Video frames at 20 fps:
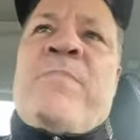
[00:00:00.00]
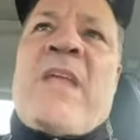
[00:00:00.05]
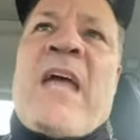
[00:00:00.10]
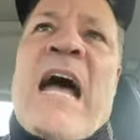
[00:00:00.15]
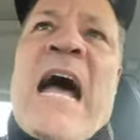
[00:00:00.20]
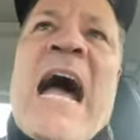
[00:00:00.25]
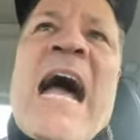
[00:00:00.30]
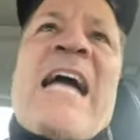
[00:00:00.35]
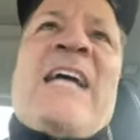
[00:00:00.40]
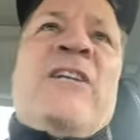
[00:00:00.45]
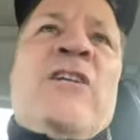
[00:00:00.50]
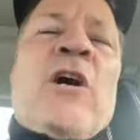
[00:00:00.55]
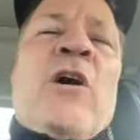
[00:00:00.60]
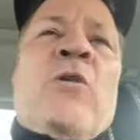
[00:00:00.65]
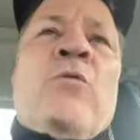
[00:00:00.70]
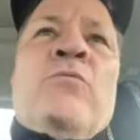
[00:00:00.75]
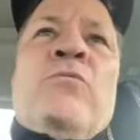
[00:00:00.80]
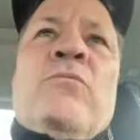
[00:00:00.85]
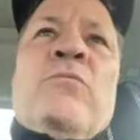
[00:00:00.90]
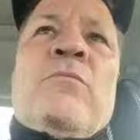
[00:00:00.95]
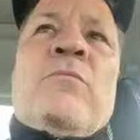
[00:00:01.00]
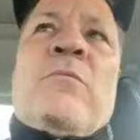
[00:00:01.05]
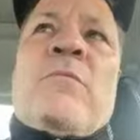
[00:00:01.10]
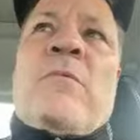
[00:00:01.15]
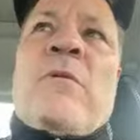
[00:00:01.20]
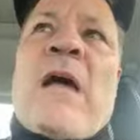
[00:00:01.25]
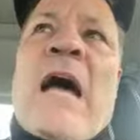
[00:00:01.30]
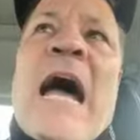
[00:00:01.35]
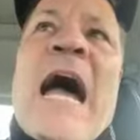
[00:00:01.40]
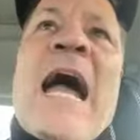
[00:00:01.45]

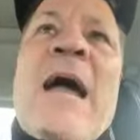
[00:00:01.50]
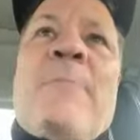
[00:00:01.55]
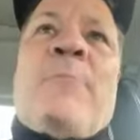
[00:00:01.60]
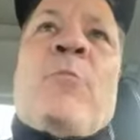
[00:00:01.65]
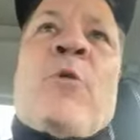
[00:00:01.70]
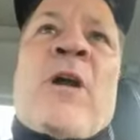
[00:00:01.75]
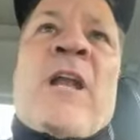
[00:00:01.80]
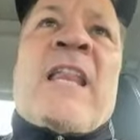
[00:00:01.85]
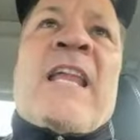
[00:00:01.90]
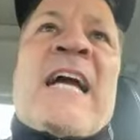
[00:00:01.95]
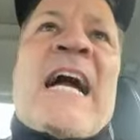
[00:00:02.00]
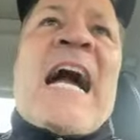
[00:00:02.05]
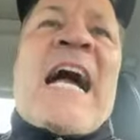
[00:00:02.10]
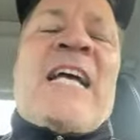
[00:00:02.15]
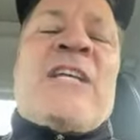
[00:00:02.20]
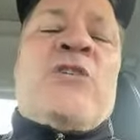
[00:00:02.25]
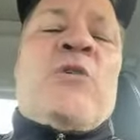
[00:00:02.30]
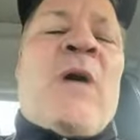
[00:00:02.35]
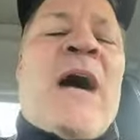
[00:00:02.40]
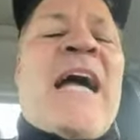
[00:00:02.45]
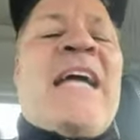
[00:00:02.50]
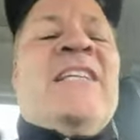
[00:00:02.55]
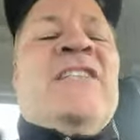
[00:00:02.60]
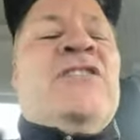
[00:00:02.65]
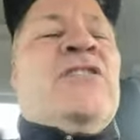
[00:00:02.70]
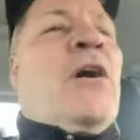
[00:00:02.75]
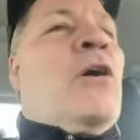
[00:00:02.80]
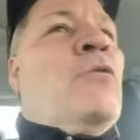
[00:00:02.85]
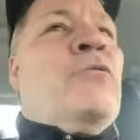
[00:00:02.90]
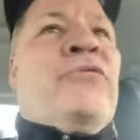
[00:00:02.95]
I'm one of the guys who I
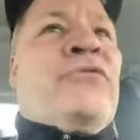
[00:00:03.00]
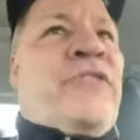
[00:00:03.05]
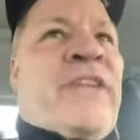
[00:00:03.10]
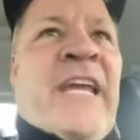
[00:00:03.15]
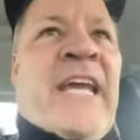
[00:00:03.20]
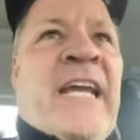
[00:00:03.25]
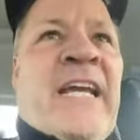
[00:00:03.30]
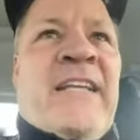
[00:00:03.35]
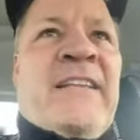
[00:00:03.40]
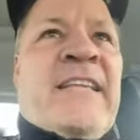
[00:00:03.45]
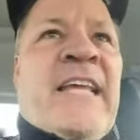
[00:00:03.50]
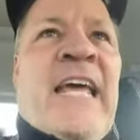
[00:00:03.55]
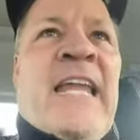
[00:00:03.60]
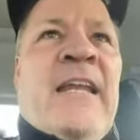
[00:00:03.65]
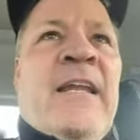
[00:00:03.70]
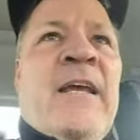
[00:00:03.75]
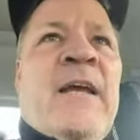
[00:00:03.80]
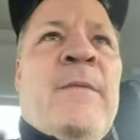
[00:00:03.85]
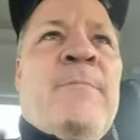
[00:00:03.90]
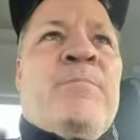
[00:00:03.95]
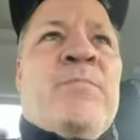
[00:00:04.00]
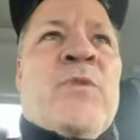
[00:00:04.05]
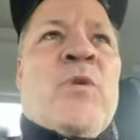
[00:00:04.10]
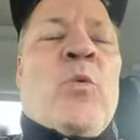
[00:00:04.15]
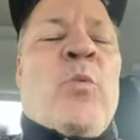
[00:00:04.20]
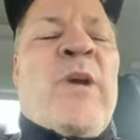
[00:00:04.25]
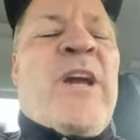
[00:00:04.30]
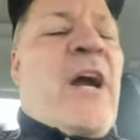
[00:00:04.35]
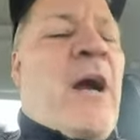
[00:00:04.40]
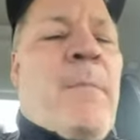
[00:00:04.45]
don't think that
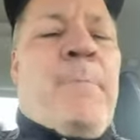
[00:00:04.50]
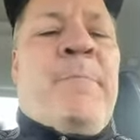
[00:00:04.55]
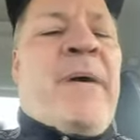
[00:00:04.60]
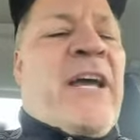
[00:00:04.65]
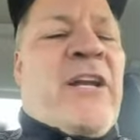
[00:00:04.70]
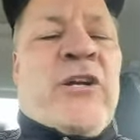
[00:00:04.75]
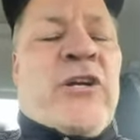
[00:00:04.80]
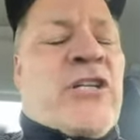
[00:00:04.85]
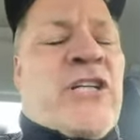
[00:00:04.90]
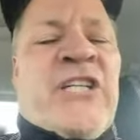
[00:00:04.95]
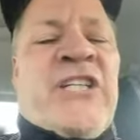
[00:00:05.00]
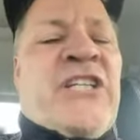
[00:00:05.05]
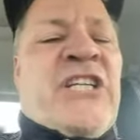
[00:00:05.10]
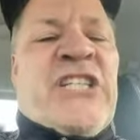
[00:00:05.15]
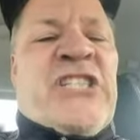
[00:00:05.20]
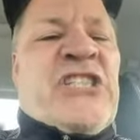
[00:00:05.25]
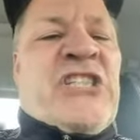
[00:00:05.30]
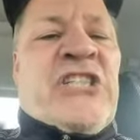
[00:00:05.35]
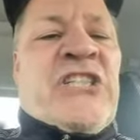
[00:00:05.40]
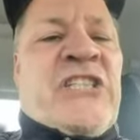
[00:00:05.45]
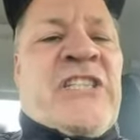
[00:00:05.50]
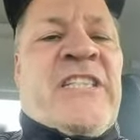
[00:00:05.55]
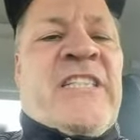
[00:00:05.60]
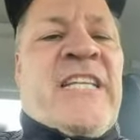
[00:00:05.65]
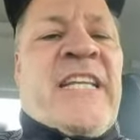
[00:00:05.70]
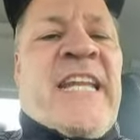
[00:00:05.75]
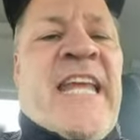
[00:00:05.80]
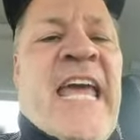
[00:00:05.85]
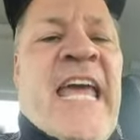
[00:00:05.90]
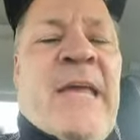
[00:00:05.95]
we are better conditioned
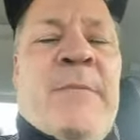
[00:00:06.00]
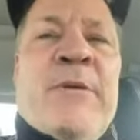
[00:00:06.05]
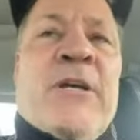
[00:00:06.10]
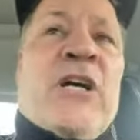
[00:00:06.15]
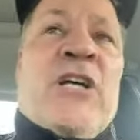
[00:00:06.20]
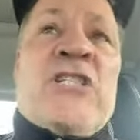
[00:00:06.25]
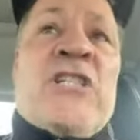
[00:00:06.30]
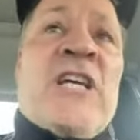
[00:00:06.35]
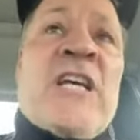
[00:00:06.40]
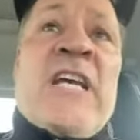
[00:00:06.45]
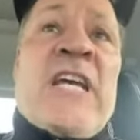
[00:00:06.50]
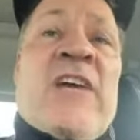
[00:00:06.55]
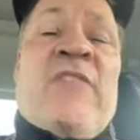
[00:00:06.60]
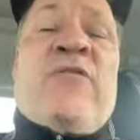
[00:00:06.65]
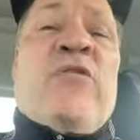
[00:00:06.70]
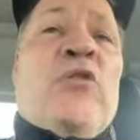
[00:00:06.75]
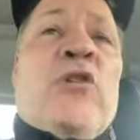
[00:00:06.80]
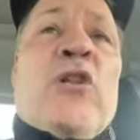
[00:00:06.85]
today, because if you